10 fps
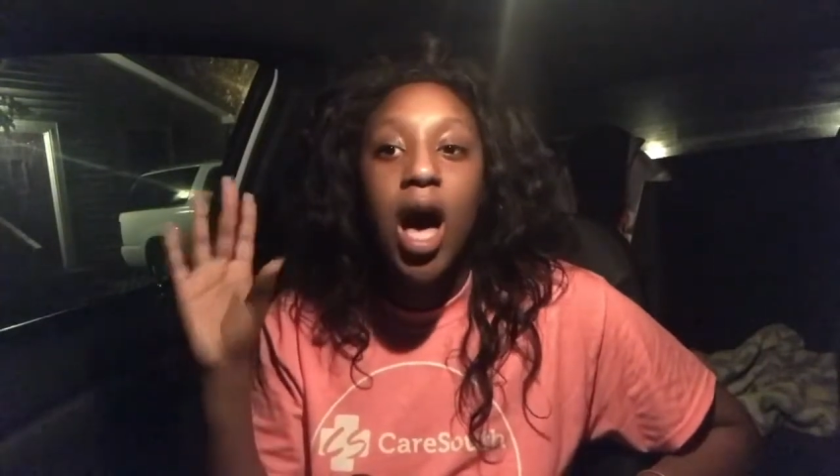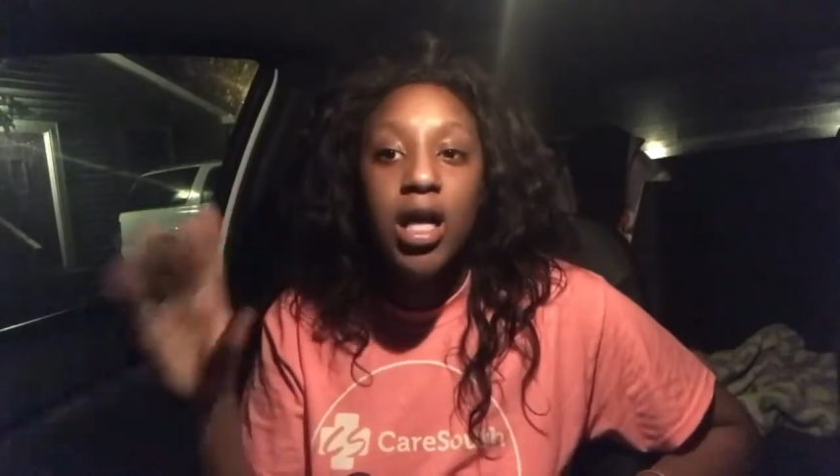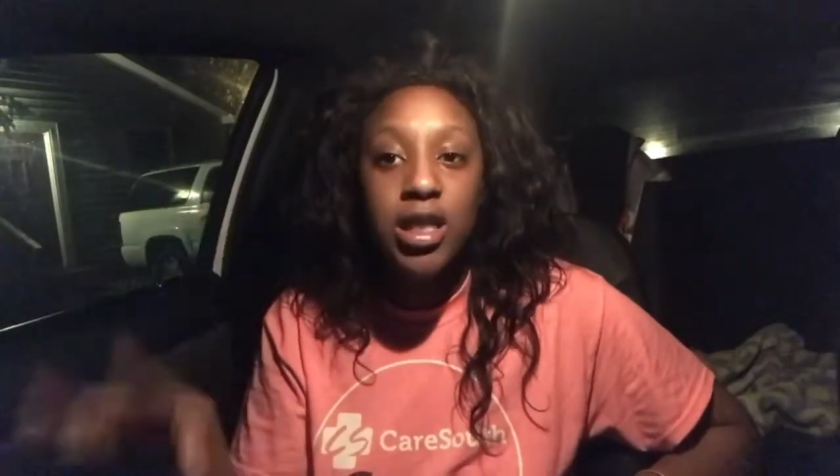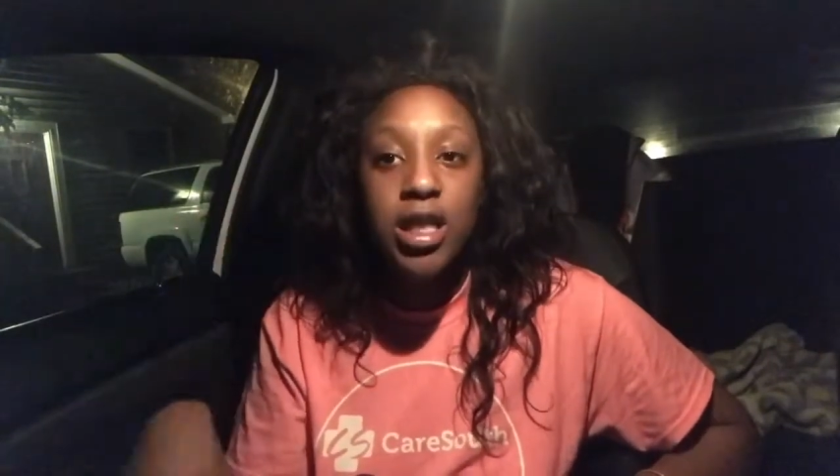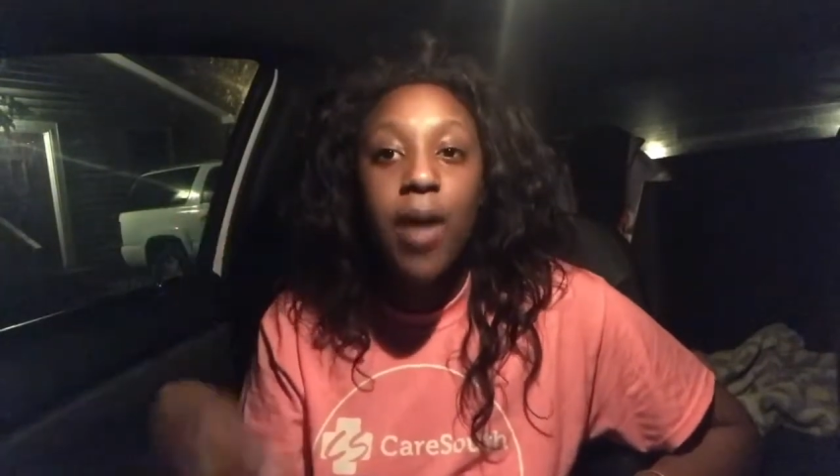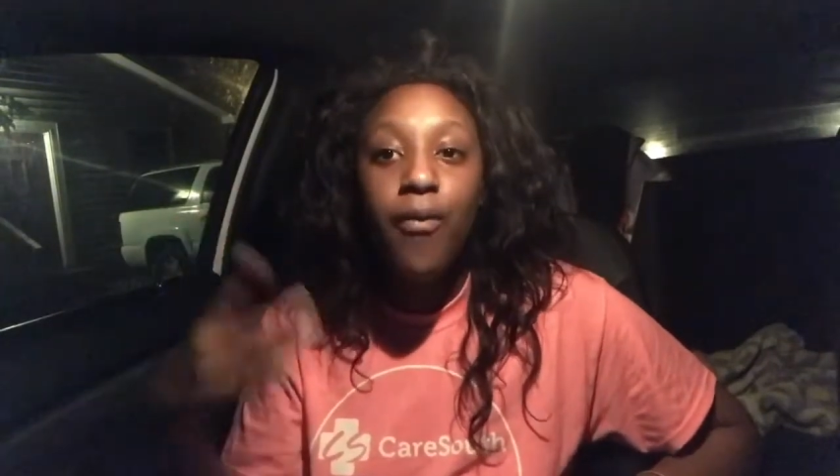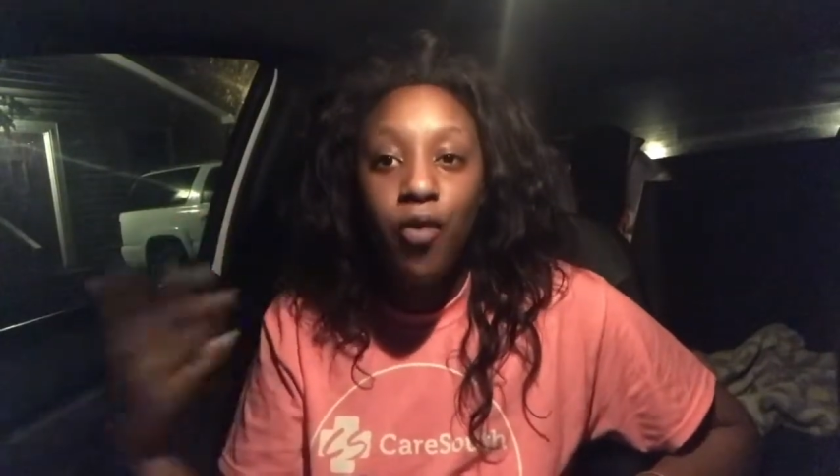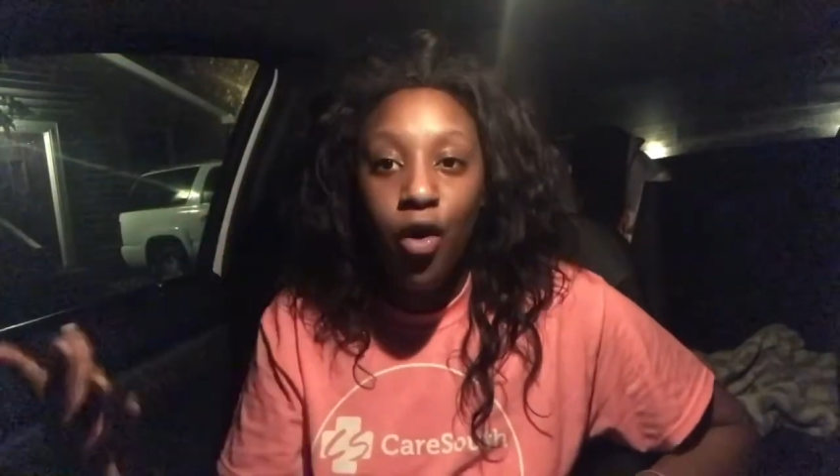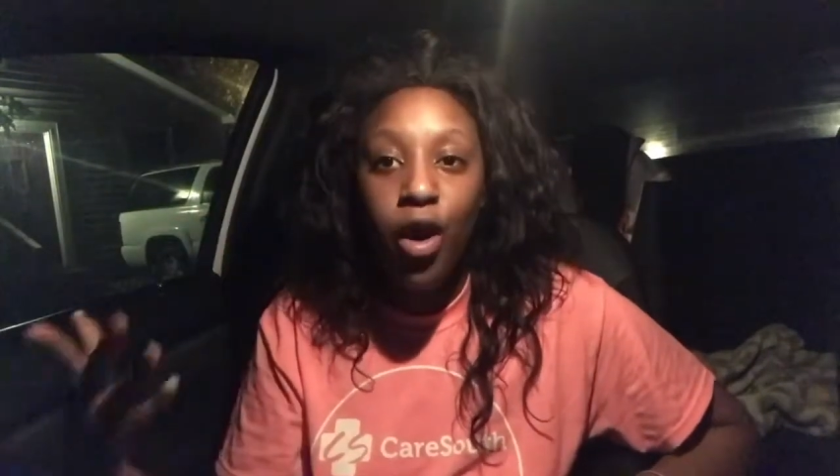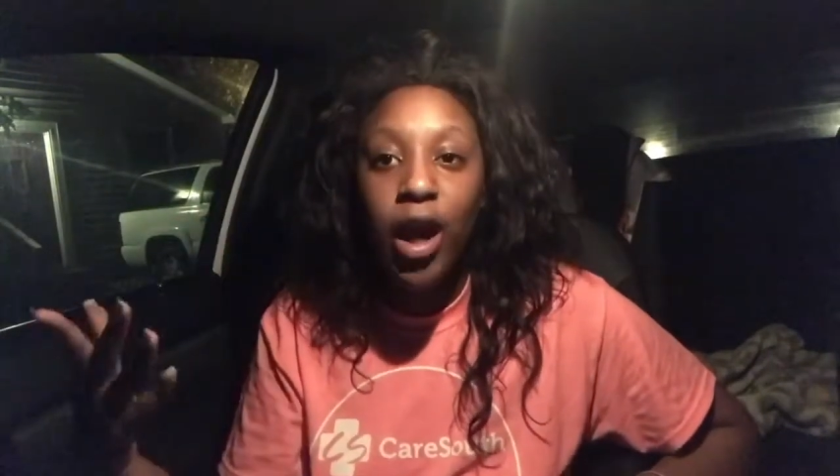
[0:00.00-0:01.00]
a step
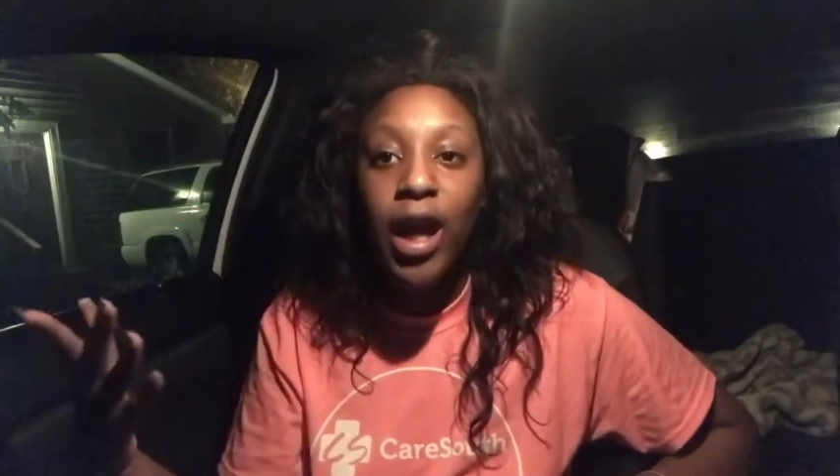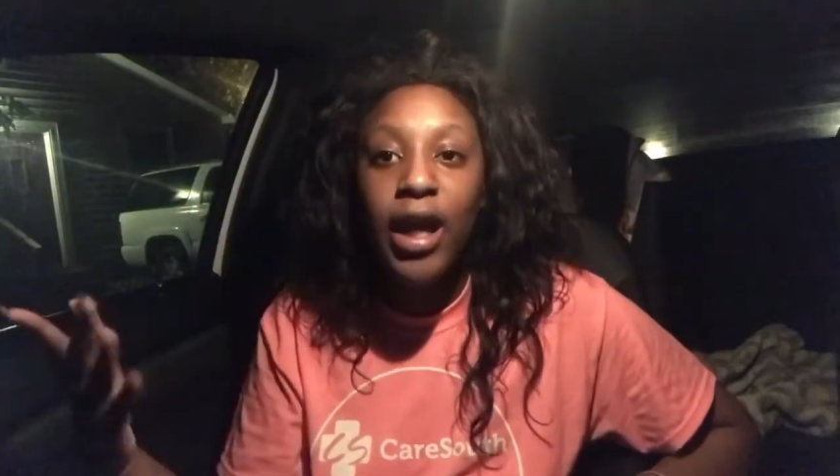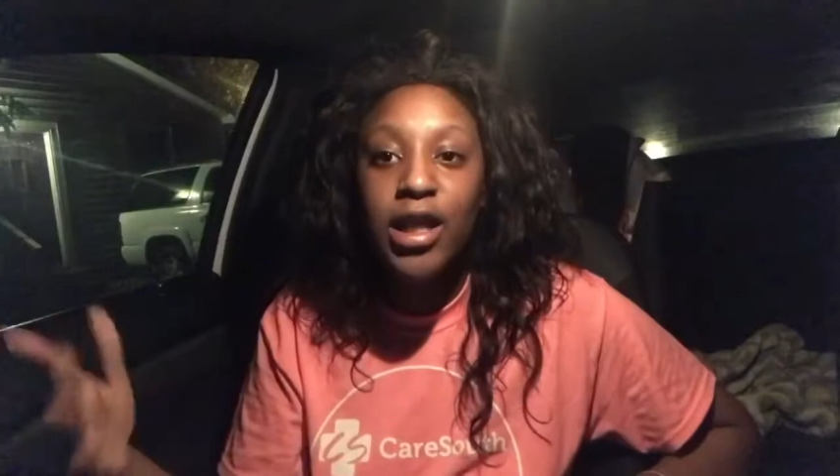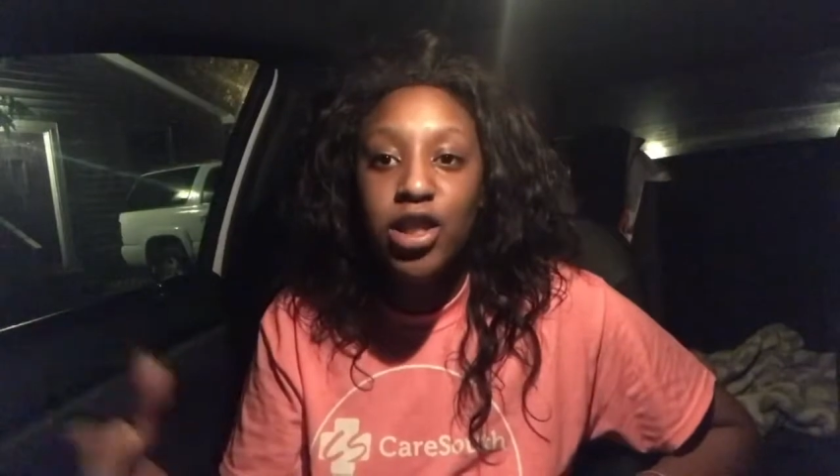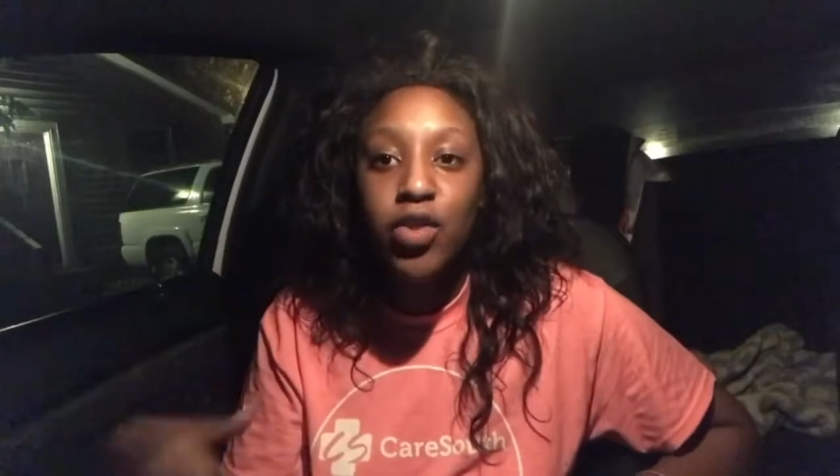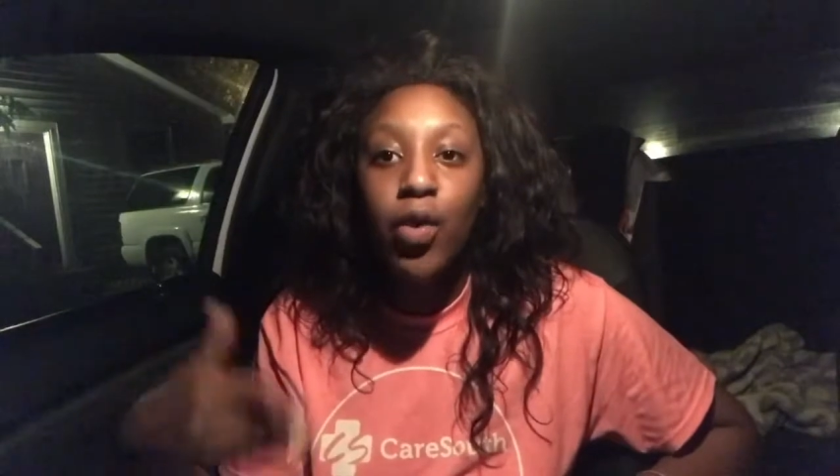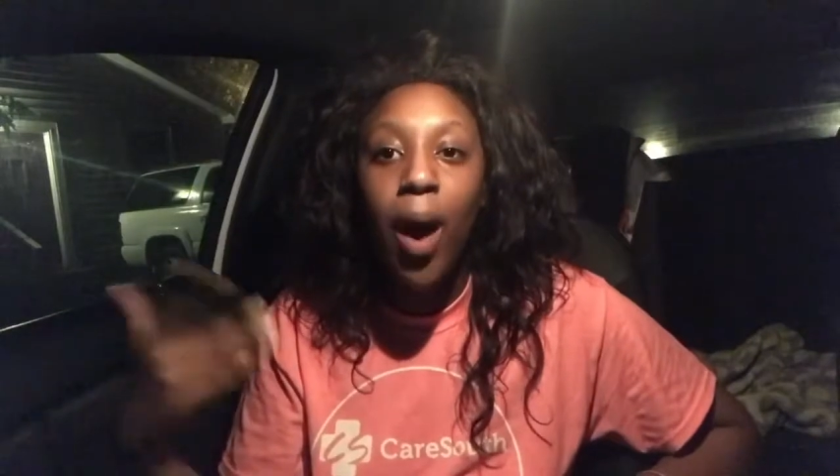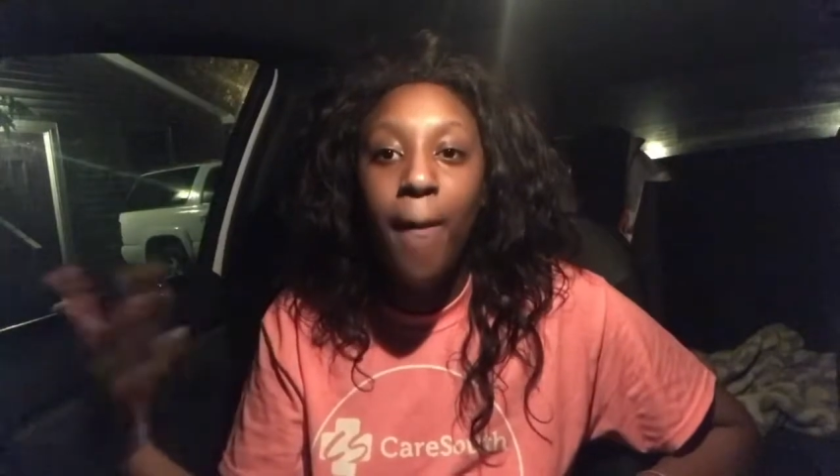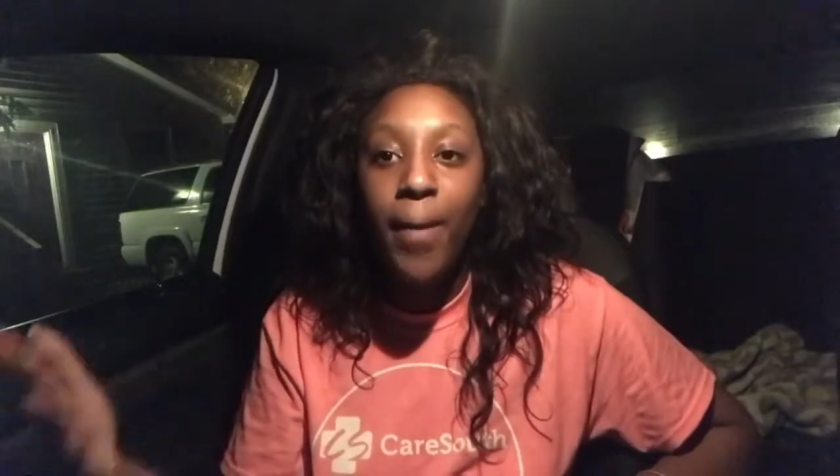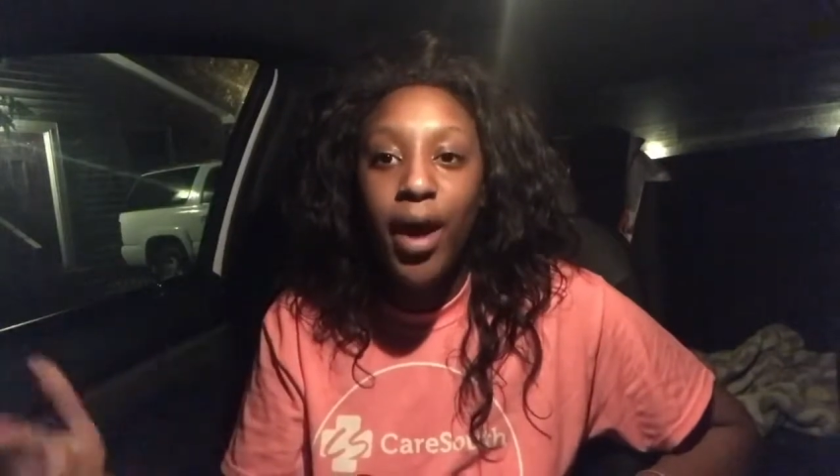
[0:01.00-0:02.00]
forward into
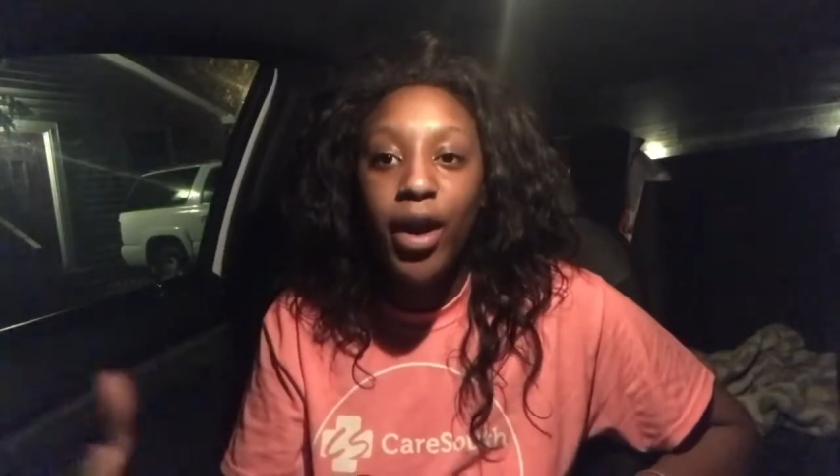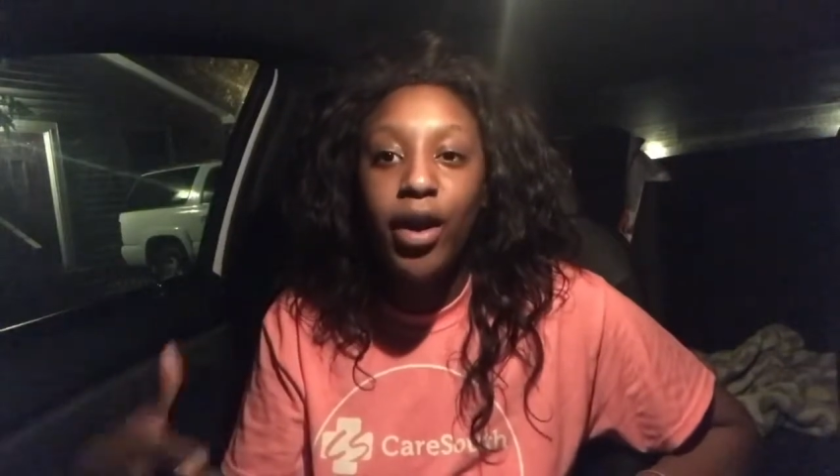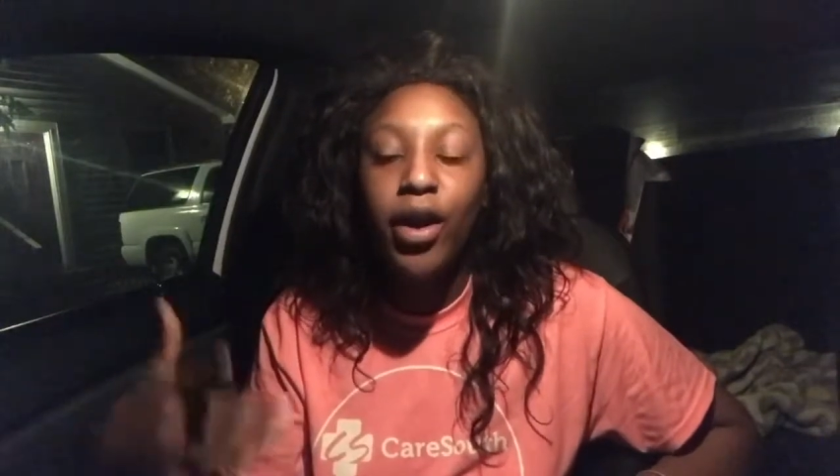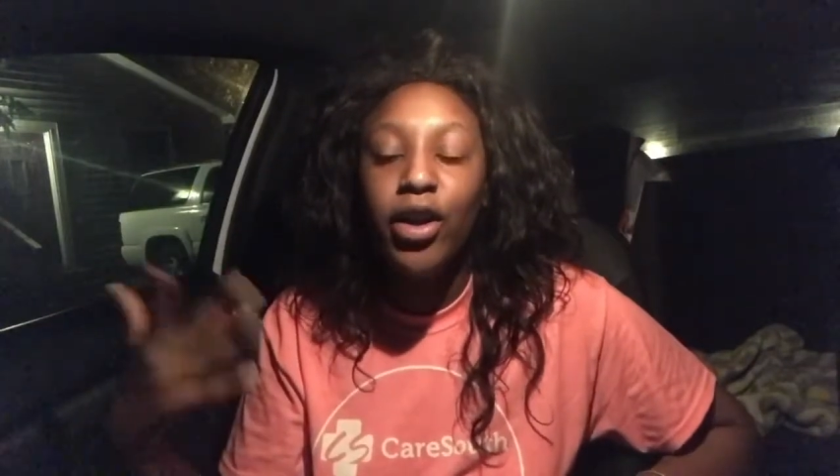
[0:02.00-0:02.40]
a better,